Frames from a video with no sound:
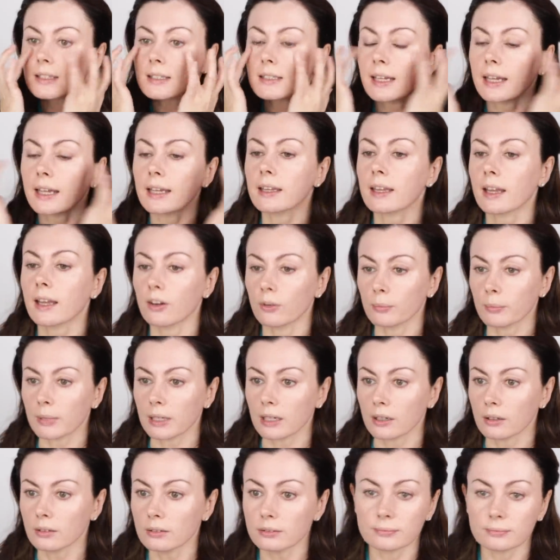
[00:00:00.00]
takeout
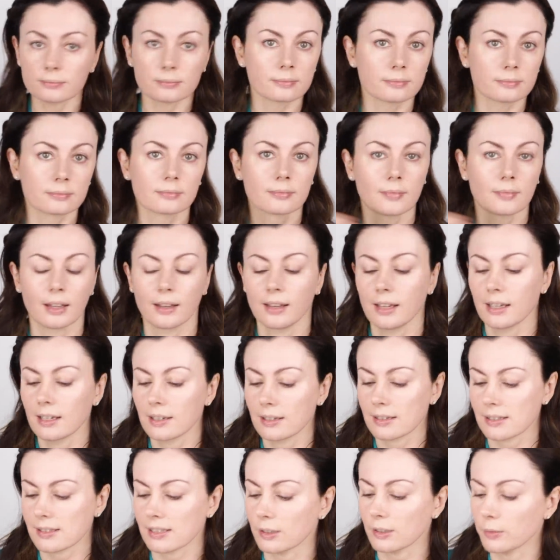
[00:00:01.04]
meal,
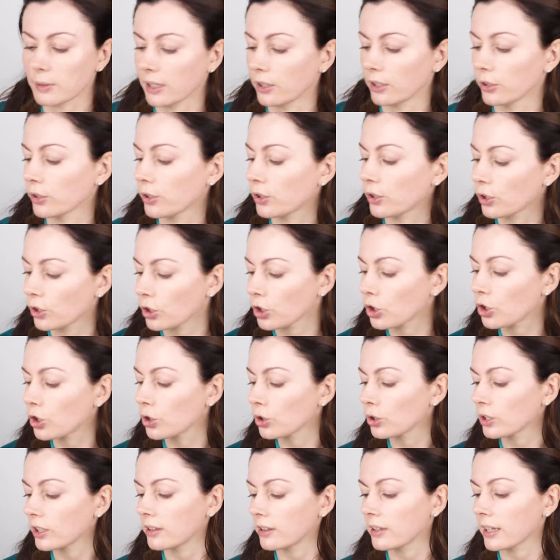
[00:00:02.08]
still want to look
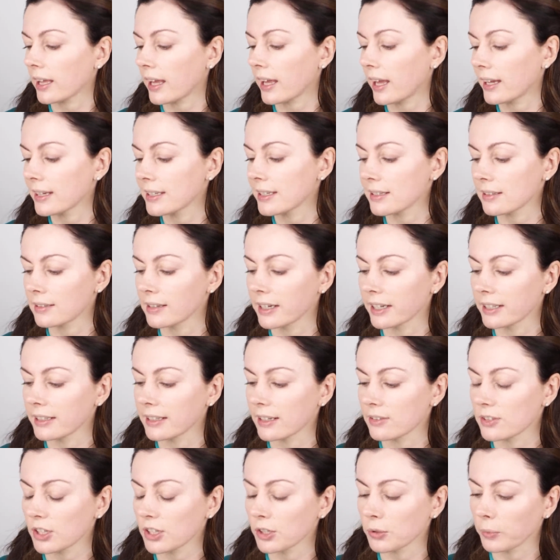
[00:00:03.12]
good in the candlelight
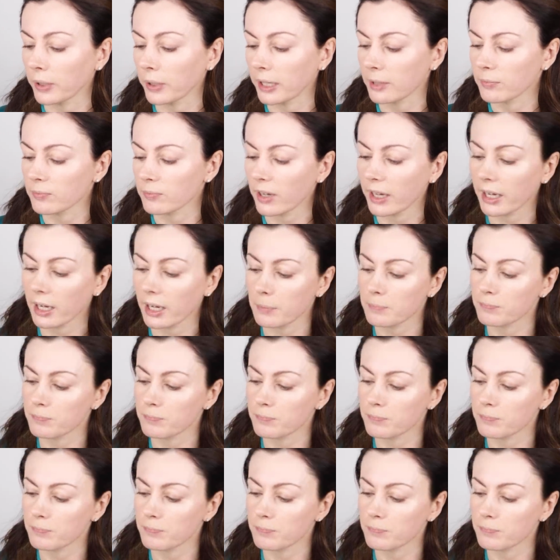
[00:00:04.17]
now, don't we?